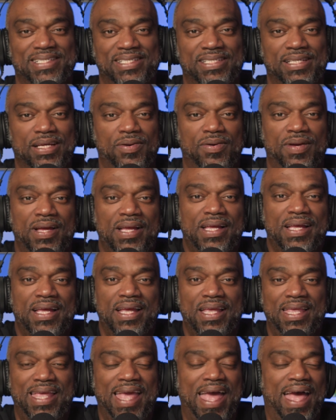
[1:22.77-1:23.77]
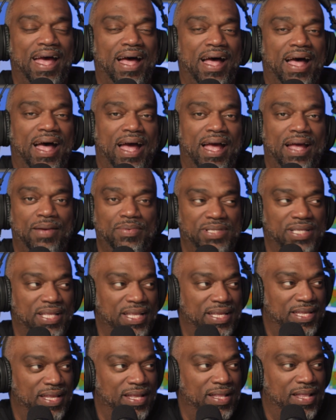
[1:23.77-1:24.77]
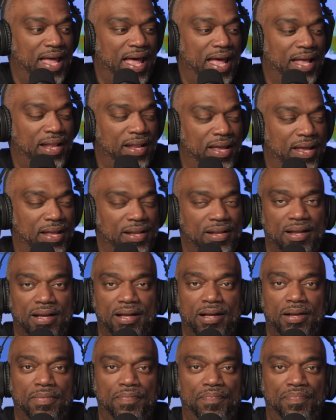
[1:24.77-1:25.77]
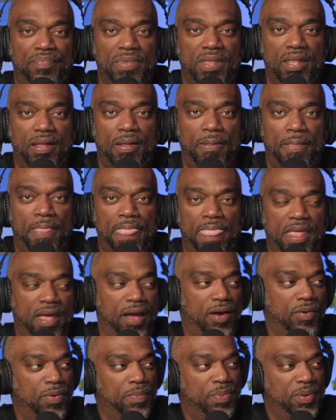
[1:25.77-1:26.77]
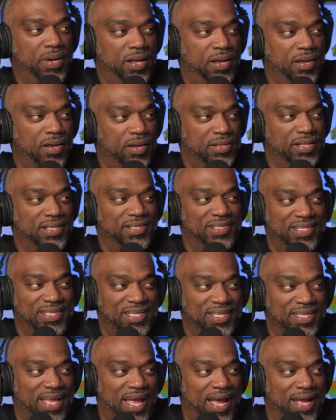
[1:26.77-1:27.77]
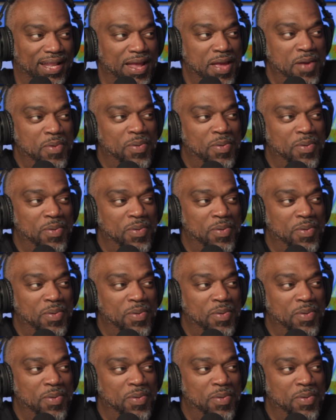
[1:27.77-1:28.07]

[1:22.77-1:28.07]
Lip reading: And so, yeah, I was listening to that, and yeah, we're pretty cooked as a society.